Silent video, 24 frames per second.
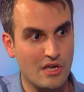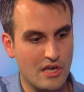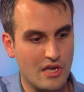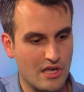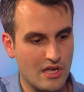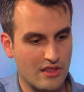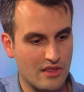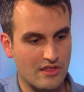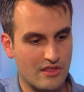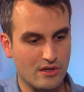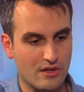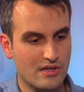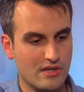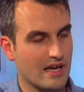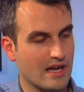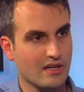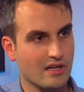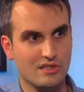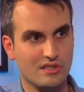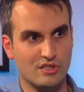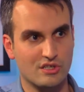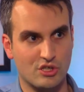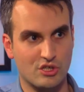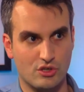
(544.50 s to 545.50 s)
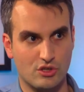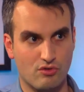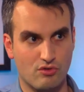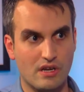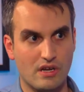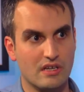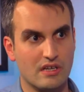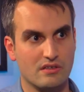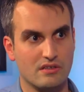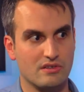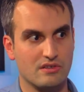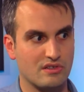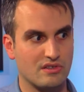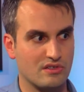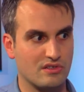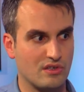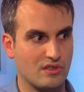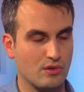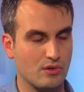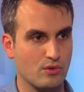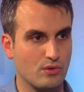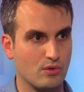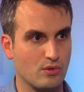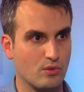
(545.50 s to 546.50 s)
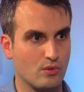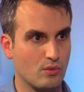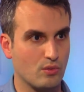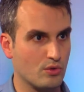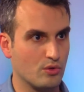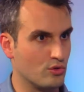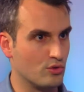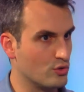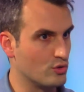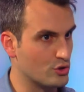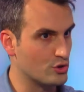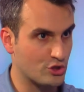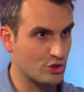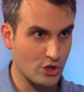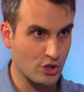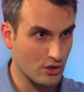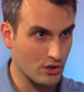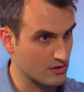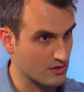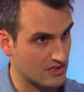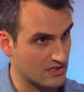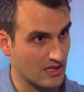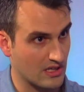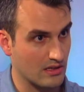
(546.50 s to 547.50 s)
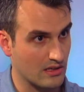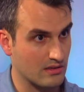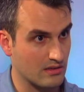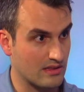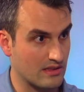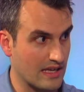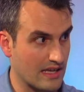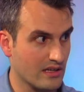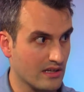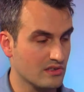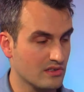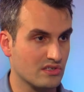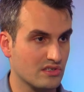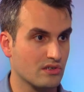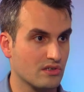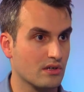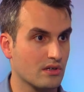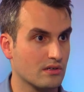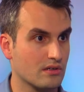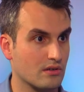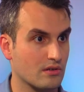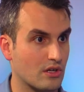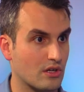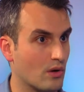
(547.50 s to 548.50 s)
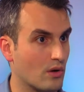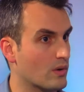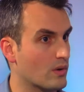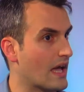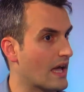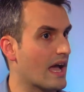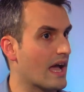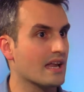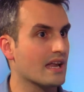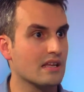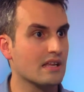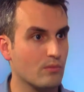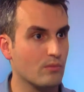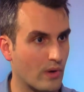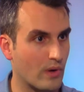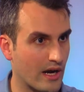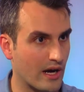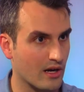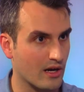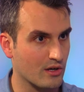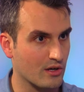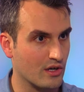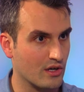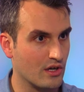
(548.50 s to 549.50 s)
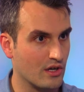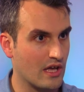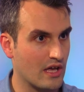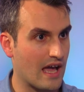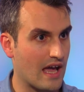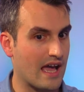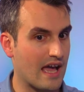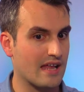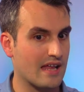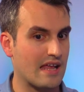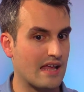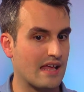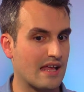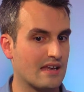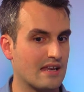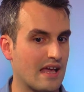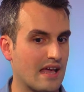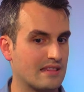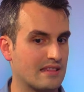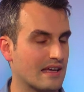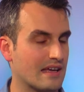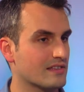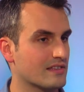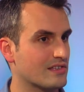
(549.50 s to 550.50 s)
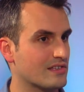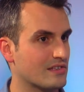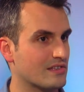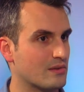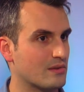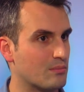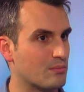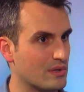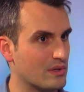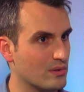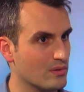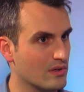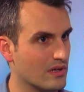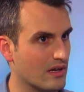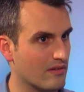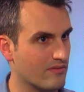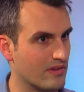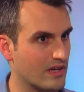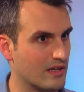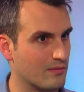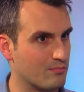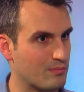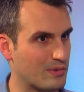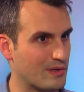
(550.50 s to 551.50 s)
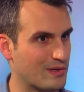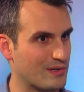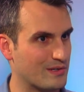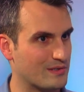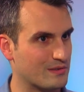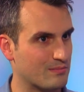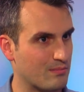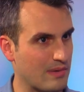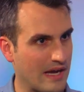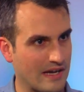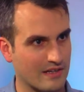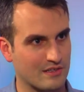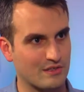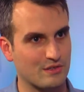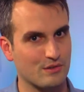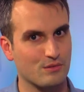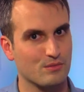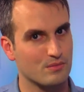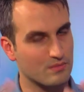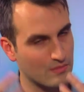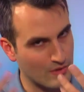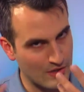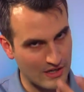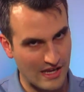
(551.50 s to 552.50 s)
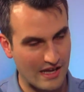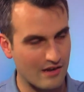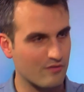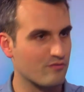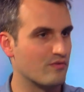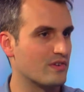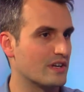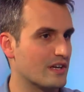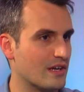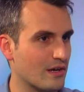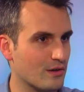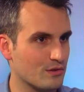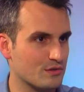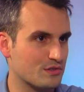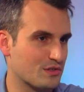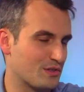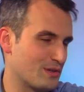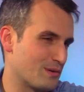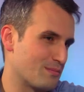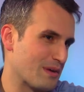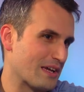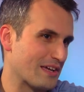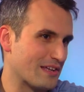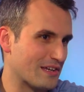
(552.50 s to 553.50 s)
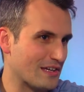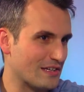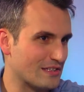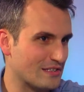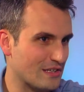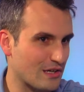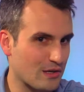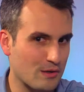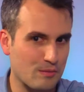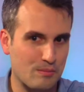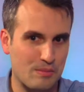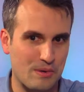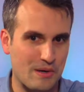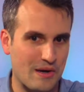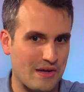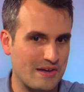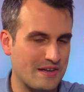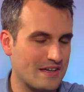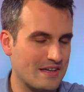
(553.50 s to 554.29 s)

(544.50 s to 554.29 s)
they're not constrained to New Jersey. They can start going anywhere. And that's the beauty of it, because back to, again, video is going to make it easier, but,